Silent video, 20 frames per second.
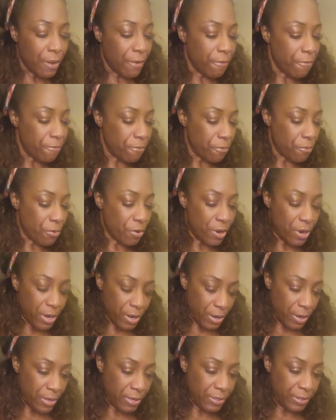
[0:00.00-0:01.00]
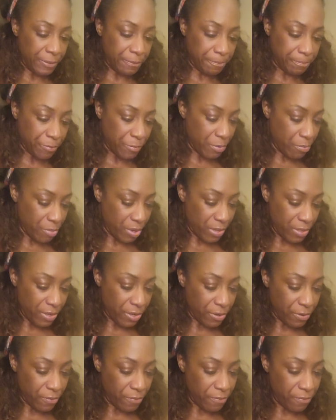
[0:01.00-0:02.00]
for the month of
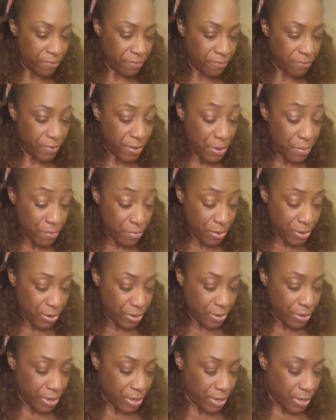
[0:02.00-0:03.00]
November,